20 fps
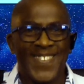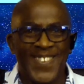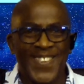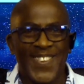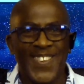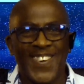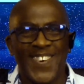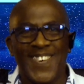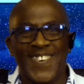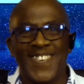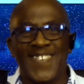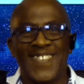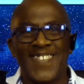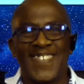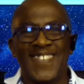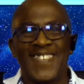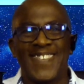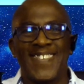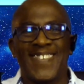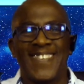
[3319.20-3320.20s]
law.
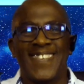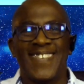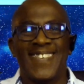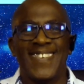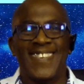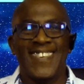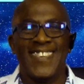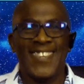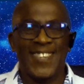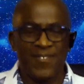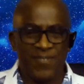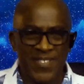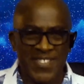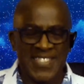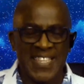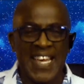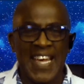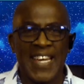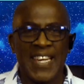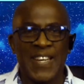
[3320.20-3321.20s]
It
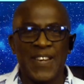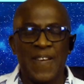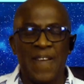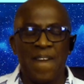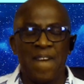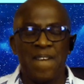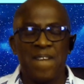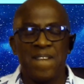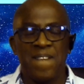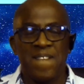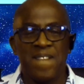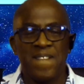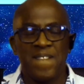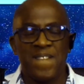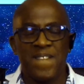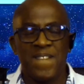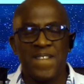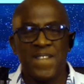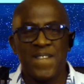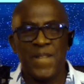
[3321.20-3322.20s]
was added
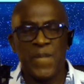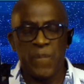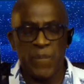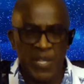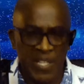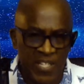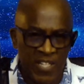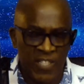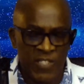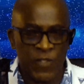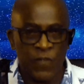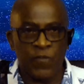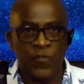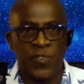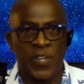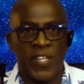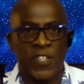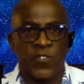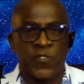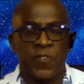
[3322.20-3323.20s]
because of
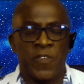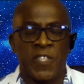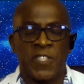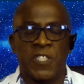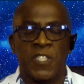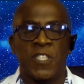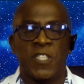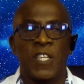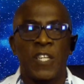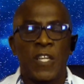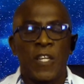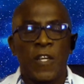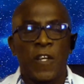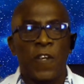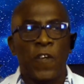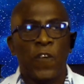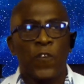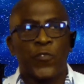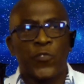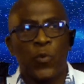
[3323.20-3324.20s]
transgression.
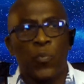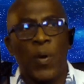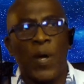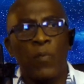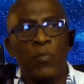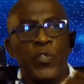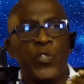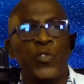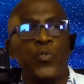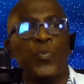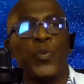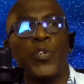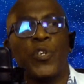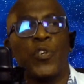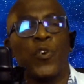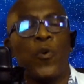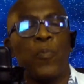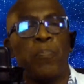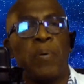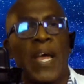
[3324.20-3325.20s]
So why would you want
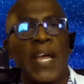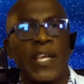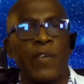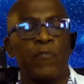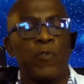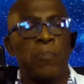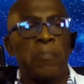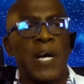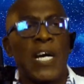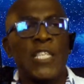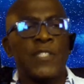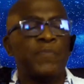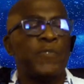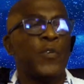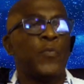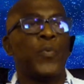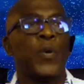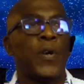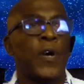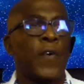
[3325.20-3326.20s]
to go back? It reminds me
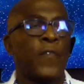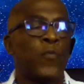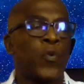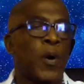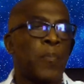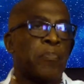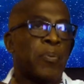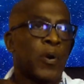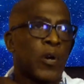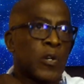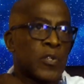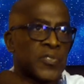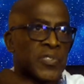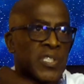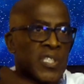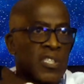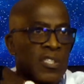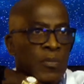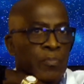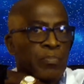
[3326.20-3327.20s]
of what Paul
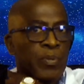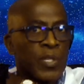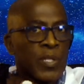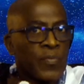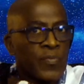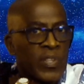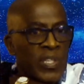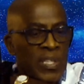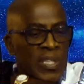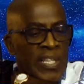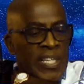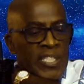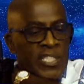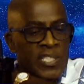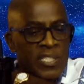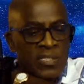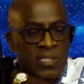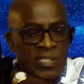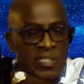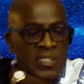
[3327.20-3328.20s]
said in the book of
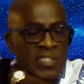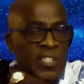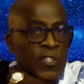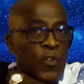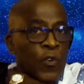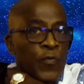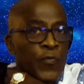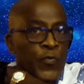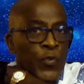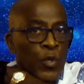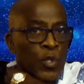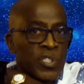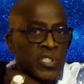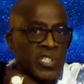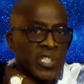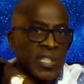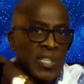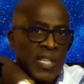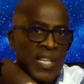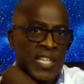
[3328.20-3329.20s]
Galatians. He said, oh,
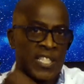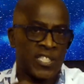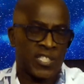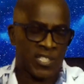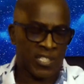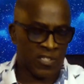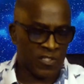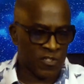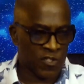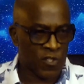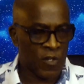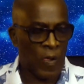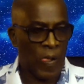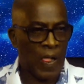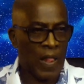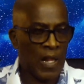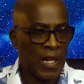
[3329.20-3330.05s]
foolish Galatians,